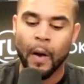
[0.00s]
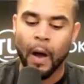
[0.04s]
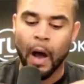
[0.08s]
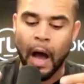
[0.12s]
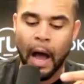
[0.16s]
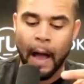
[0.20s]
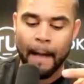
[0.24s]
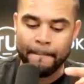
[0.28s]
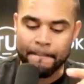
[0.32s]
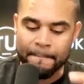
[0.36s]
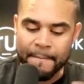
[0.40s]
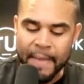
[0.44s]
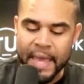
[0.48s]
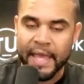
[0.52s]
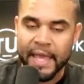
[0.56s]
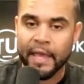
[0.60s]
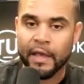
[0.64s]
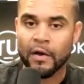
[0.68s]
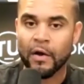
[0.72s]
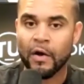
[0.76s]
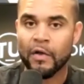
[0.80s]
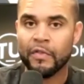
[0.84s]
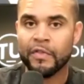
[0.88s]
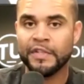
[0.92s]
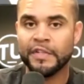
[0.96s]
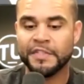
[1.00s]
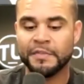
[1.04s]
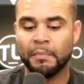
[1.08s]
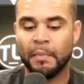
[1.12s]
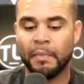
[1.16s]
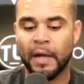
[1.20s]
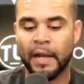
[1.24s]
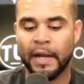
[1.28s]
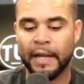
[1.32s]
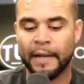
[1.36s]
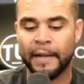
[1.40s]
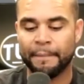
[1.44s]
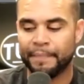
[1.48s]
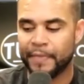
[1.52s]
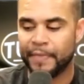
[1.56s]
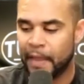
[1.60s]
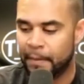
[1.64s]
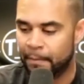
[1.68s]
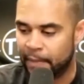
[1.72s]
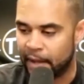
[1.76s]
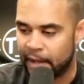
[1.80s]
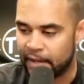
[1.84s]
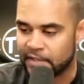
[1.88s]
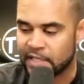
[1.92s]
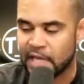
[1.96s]
I'm making all this money, and
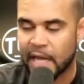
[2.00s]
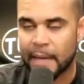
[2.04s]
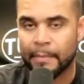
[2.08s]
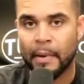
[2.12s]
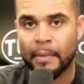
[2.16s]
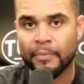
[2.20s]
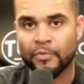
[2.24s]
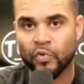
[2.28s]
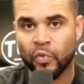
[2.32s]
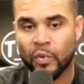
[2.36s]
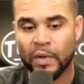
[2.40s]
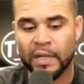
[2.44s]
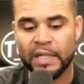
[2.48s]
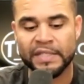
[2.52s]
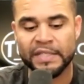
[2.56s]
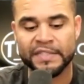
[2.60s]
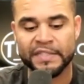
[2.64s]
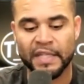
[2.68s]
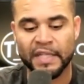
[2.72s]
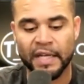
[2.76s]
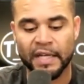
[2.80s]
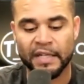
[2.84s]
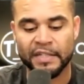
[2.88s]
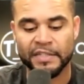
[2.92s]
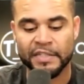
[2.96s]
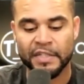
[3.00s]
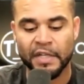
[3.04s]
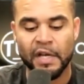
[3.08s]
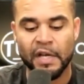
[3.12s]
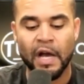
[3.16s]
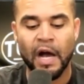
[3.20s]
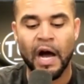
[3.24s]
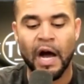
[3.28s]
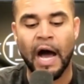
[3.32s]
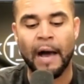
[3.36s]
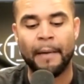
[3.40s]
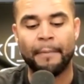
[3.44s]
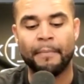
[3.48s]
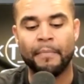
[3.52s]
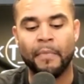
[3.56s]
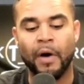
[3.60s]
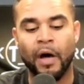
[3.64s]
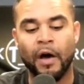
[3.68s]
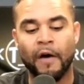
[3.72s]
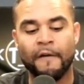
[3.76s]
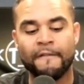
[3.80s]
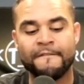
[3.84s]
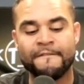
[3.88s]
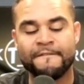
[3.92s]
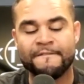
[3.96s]
by the time I'm 26, I'm
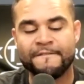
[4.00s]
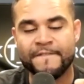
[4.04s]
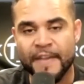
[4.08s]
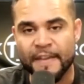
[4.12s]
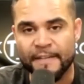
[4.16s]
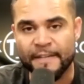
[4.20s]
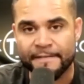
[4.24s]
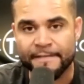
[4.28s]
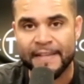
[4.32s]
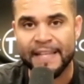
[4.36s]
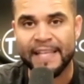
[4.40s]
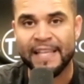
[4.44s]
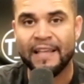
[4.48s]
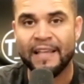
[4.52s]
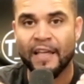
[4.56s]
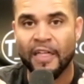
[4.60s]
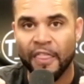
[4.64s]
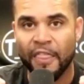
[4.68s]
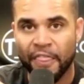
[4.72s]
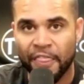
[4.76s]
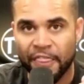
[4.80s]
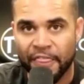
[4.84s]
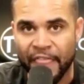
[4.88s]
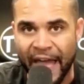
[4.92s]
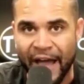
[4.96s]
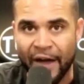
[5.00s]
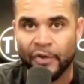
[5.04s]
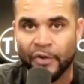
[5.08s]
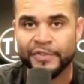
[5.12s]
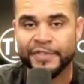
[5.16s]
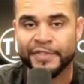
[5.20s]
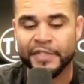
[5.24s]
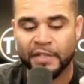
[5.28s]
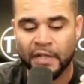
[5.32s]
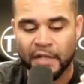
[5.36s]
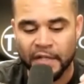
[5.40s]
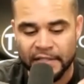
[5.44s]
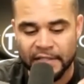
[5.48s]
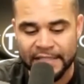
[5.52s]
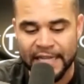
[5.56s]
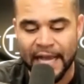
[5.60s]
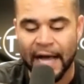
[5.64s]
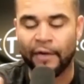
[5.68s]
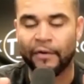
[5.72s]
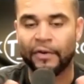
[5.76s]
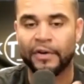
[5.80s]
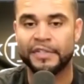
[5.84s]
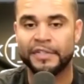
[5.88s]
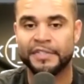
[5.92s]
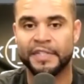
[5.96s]

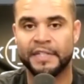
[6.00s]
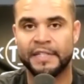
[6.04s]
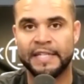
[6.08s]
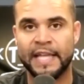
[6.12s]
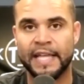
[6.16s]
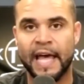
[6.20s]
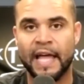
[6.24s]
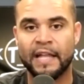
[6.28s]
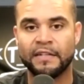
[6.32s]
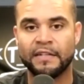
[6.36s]
$50,000 in debt.